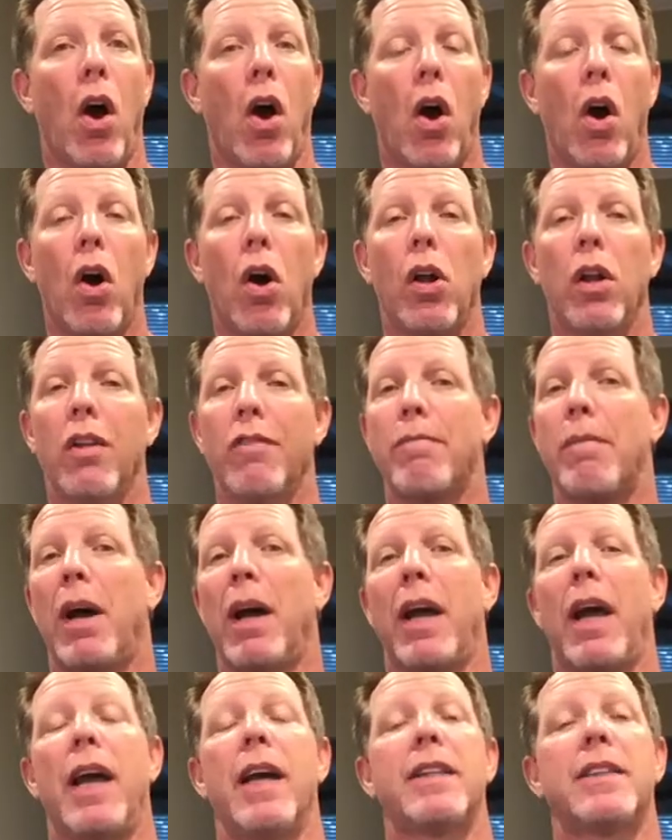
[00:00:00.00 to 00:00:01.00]
all of
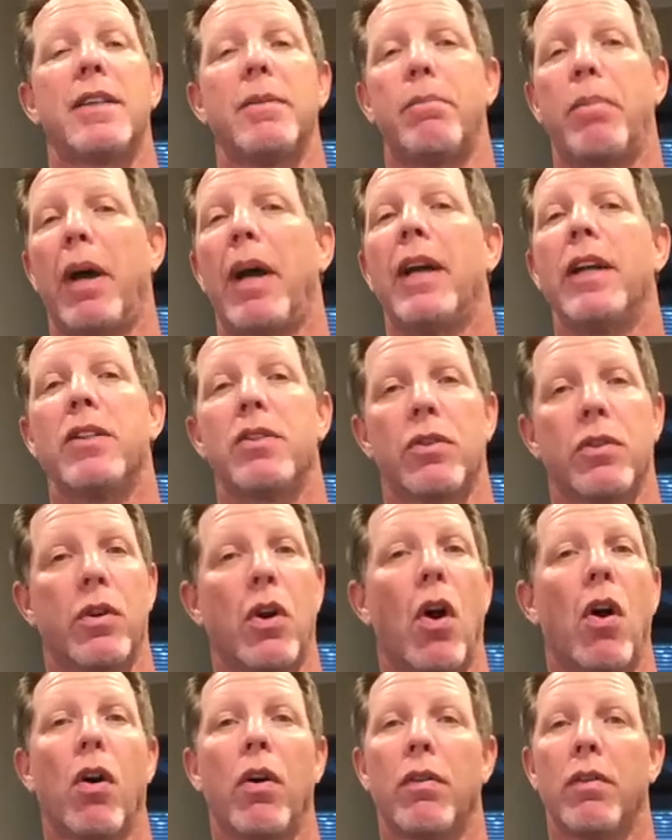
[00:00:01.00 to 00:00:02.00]
my aches and pains are
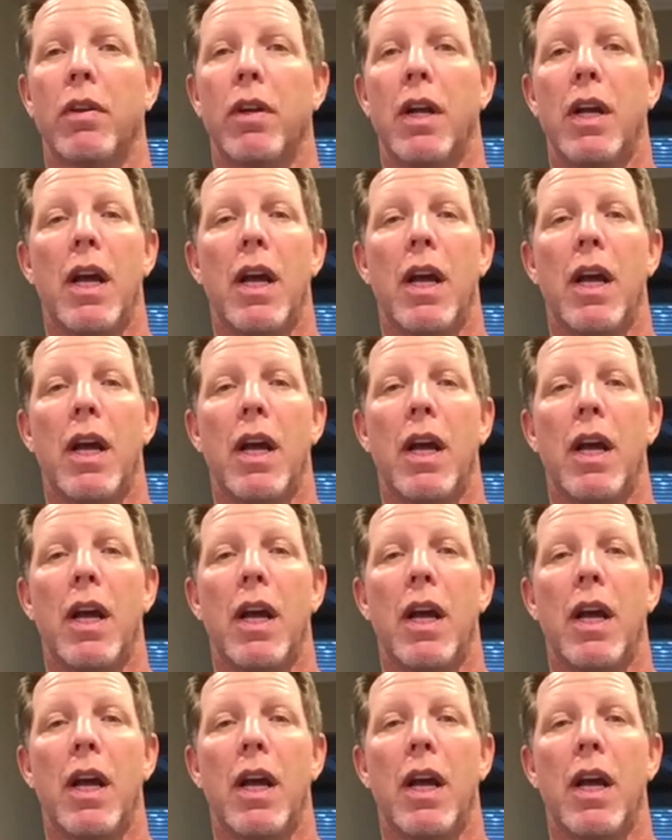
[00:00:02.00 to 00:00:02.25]
gone.